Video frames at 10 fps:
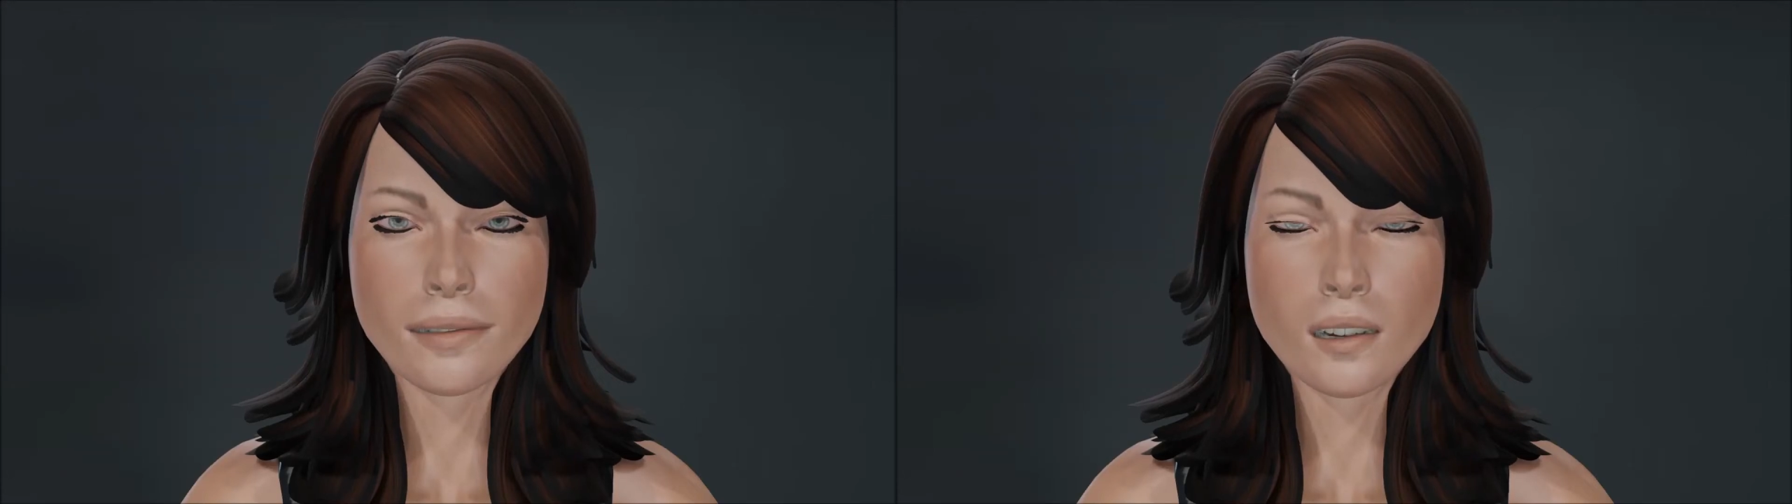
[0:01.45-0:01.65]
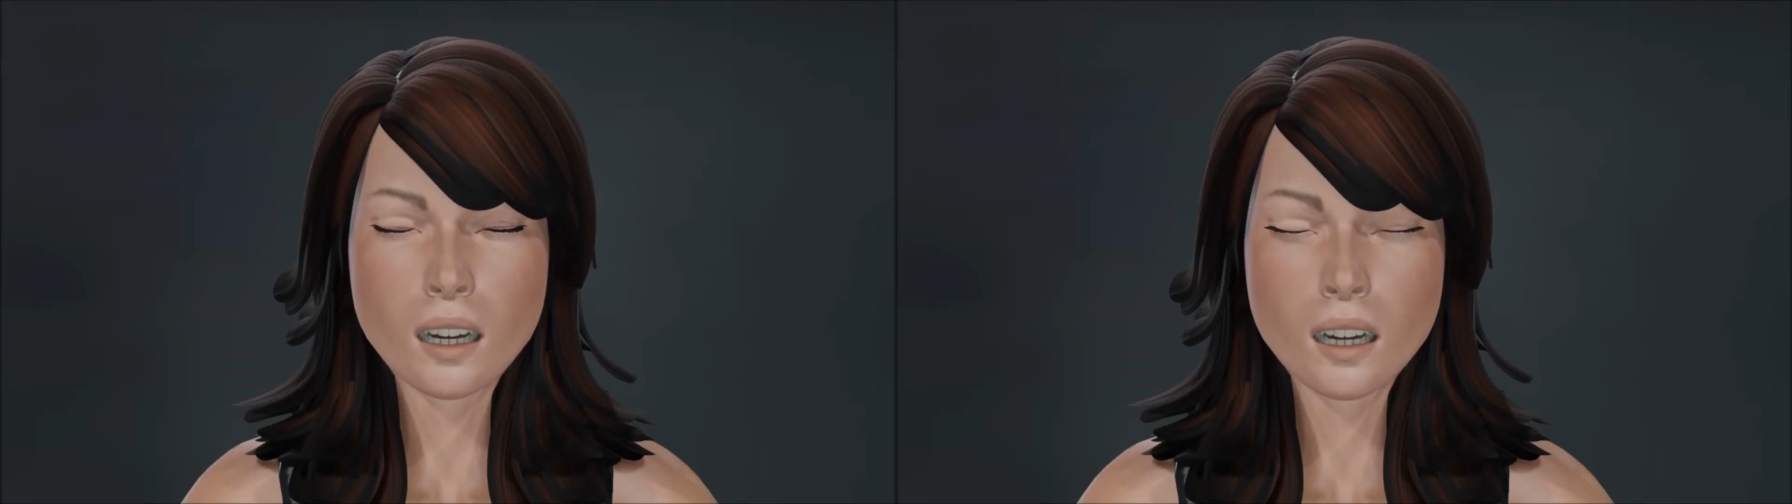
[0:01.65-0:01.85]

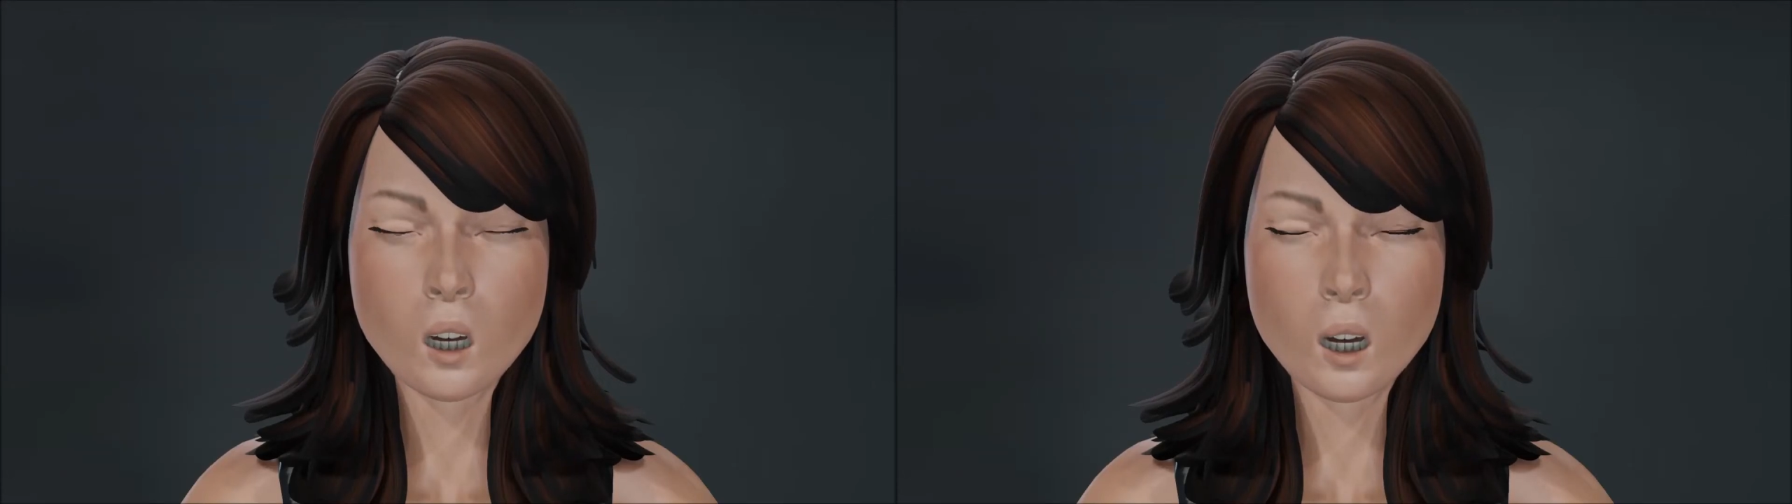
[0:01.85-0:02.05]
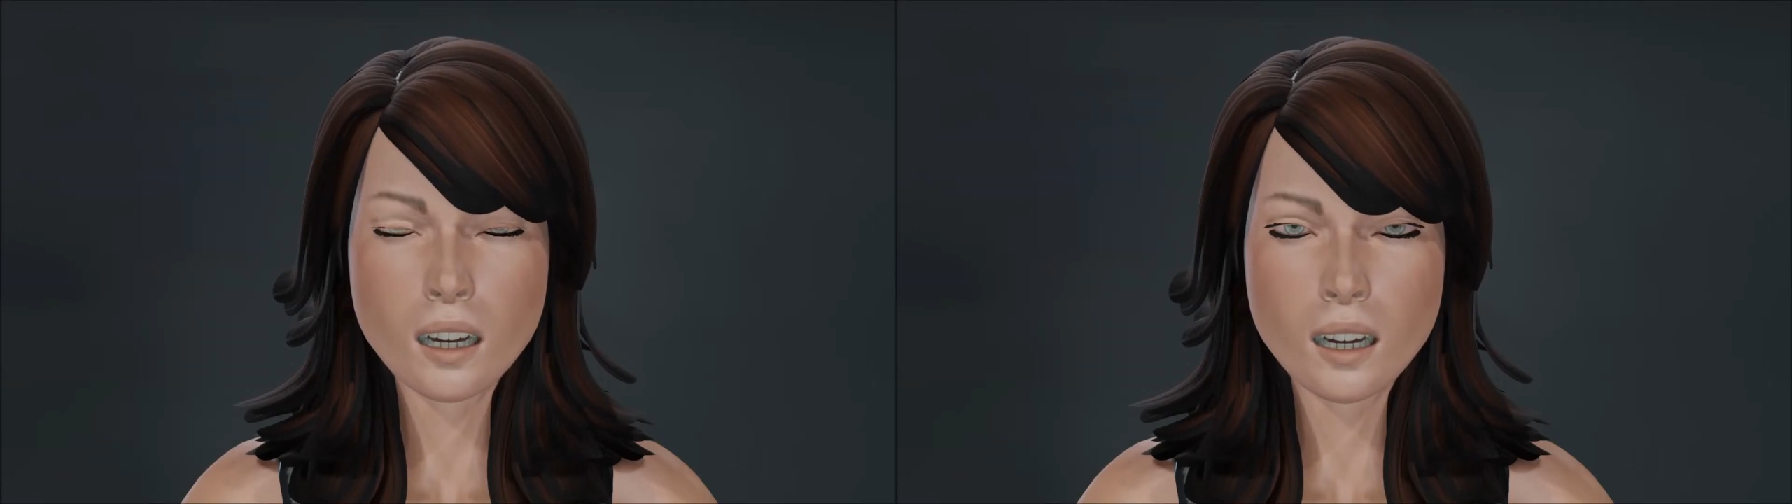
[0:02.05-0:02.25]
of the
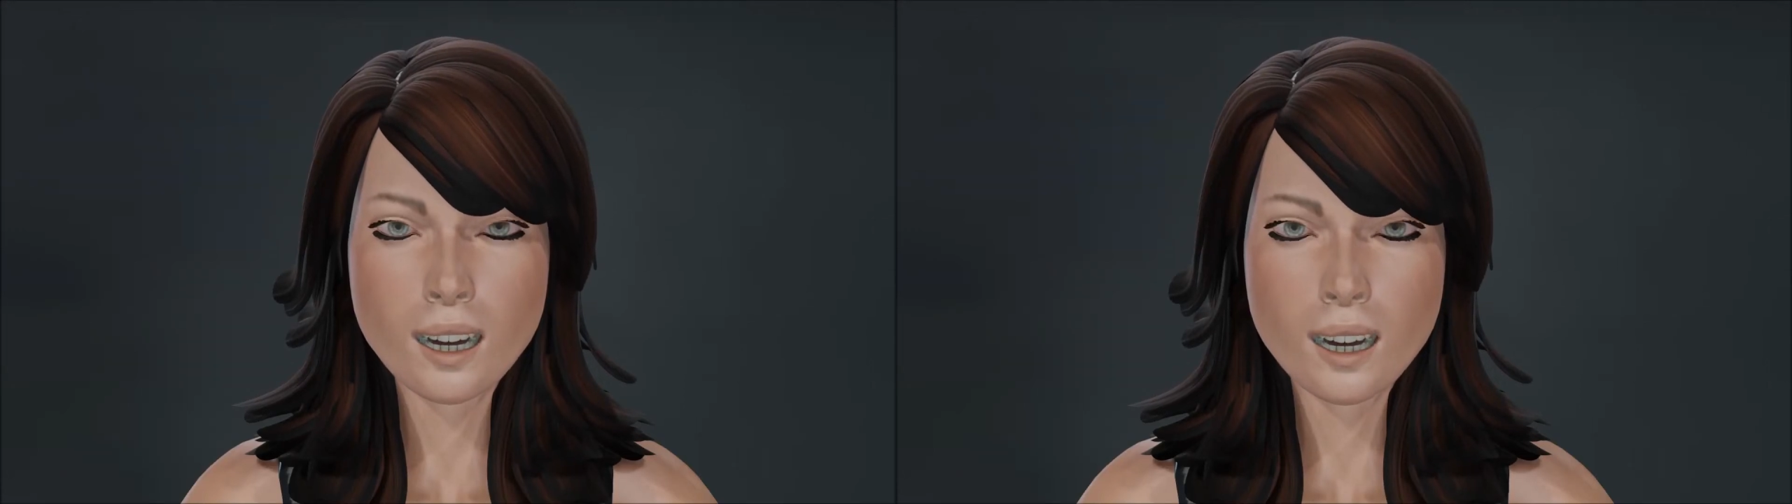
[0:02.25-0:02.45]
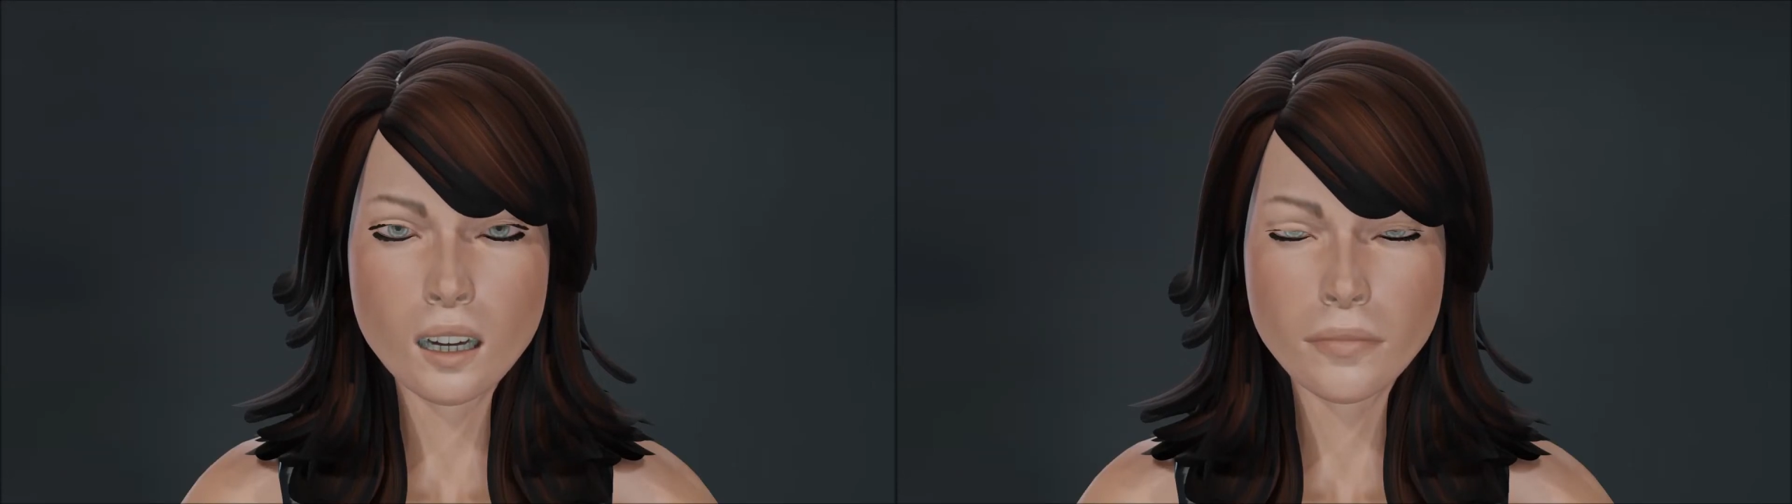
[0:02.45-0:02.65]
big
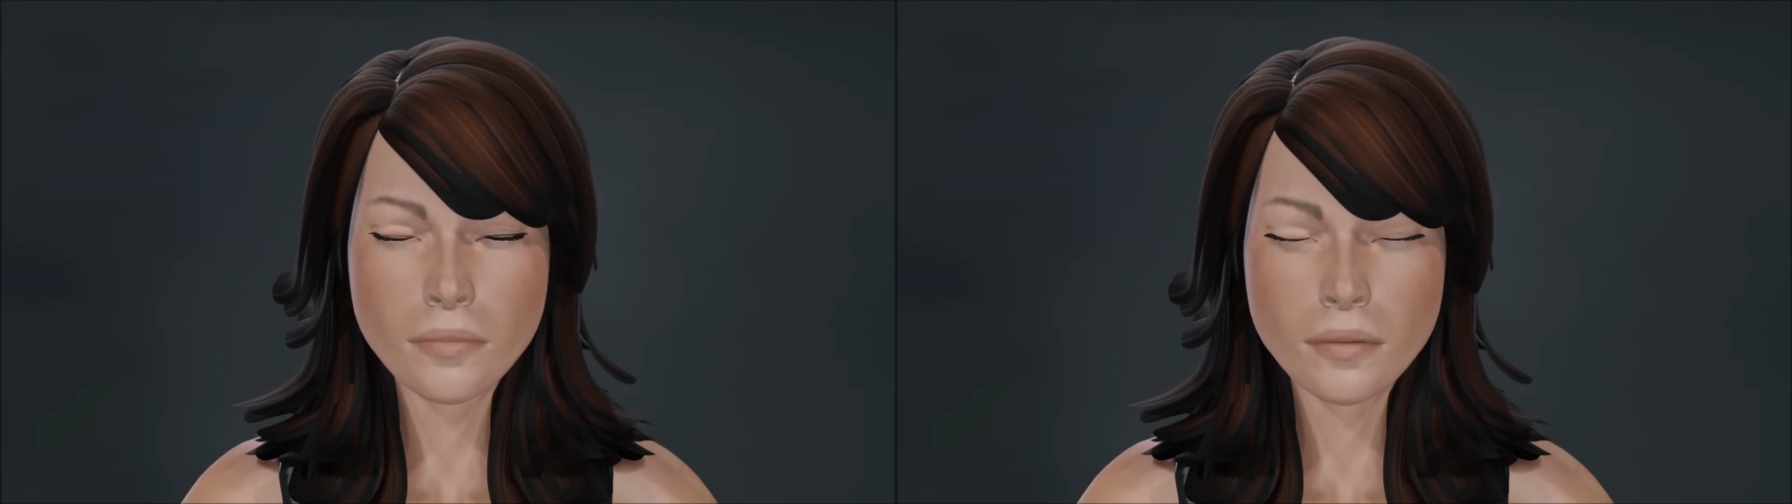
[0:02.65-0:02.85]
questions,